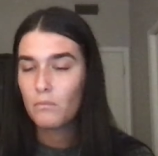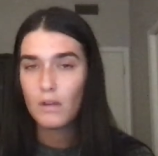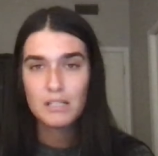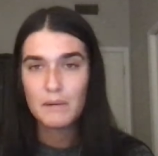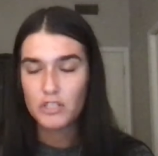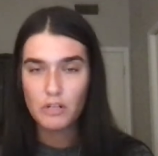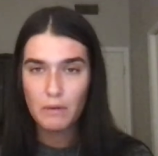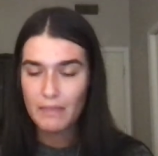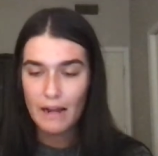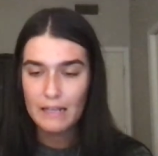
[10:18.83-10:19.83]
especially when
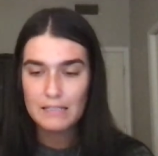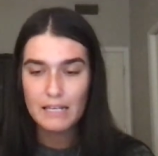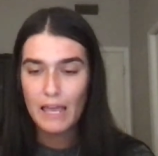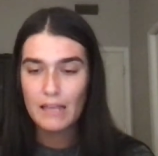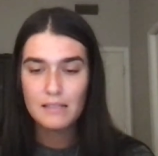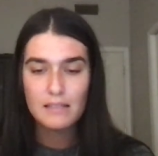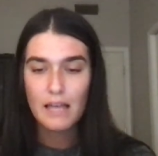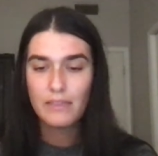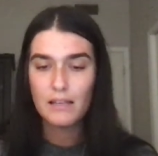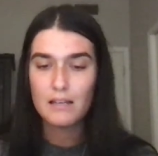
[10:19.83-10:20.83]
that is the case,
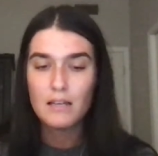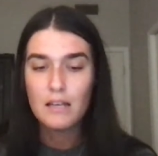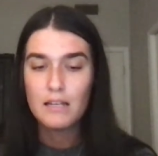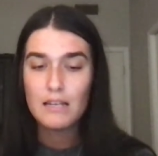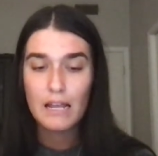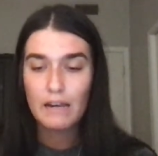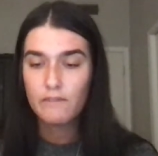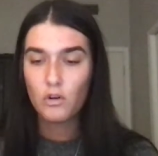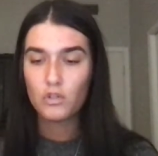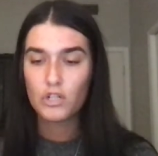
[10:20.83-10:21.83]
that the negative
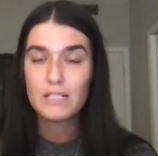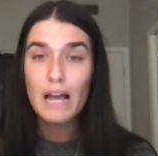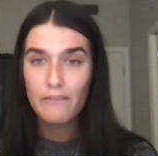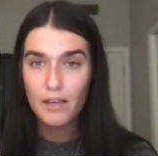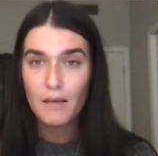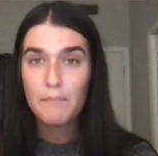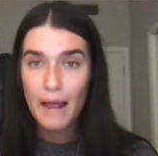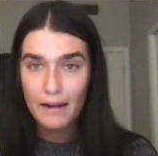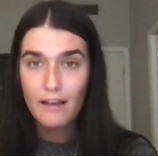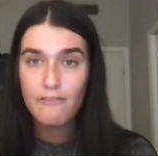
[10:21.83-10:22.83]
culture is having a
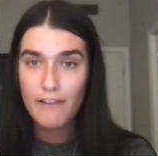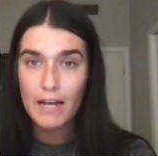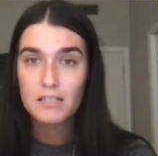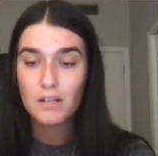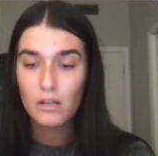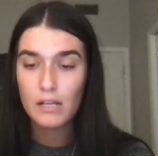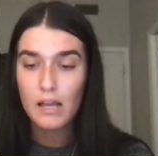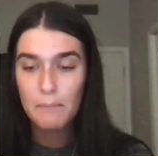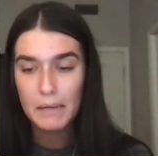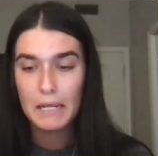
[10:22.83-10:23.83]
bad effect on the
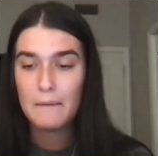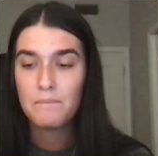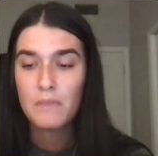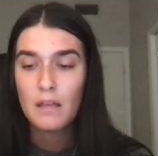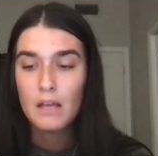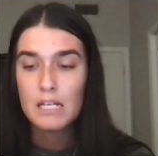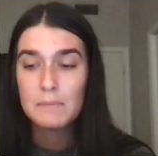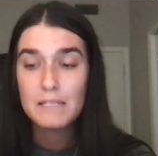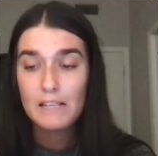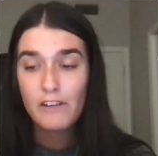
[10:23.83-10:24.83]
company.
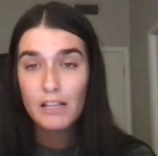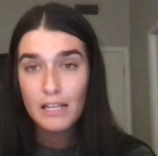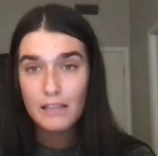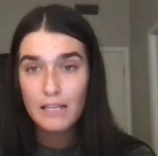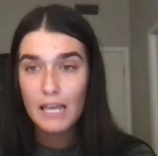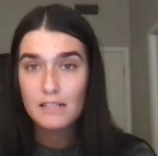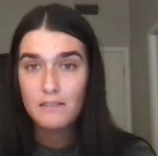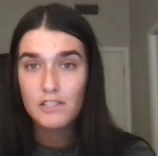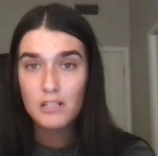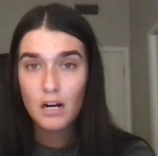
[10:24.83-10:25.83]
Specifically in the case of
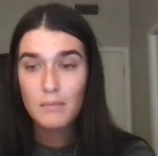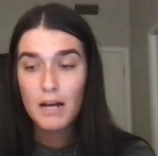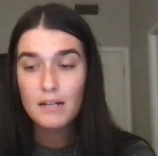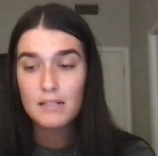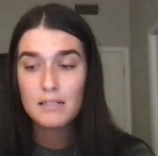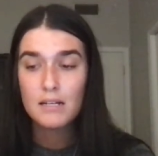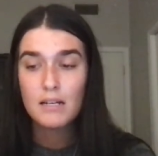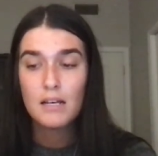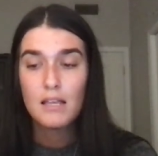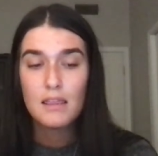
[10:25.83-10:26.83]
Starbucks,
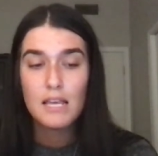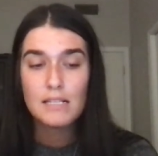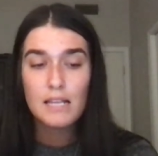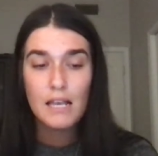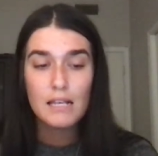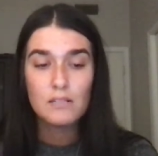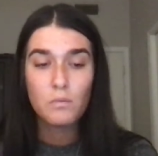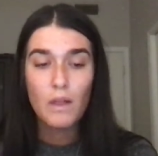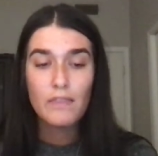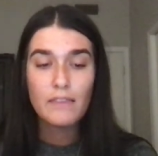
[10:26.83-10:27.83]
this is
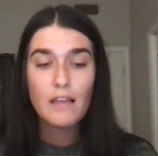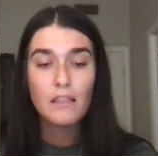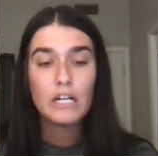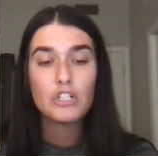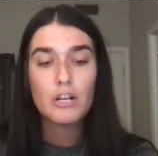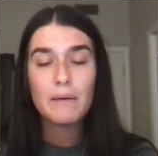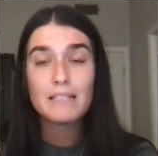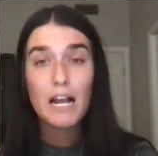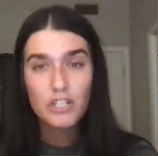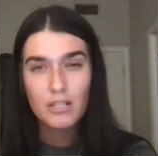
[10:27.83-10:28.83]
one thing that leadership has
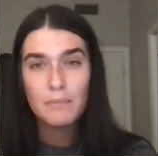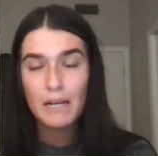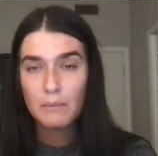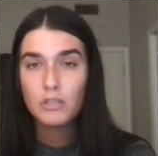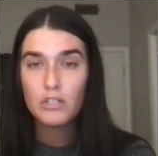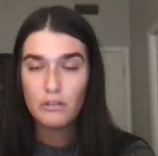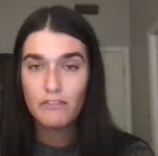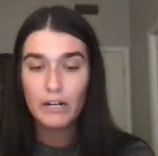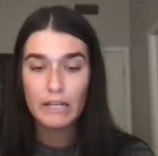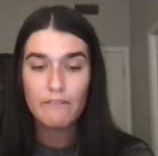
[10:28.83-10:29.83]
actually been able to do
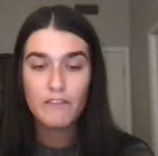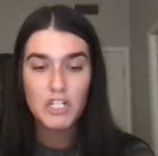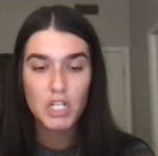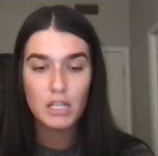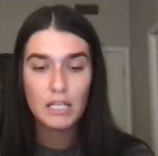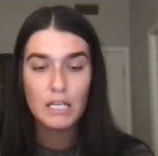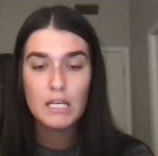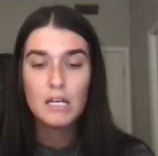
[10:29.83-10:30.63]
very efficiently.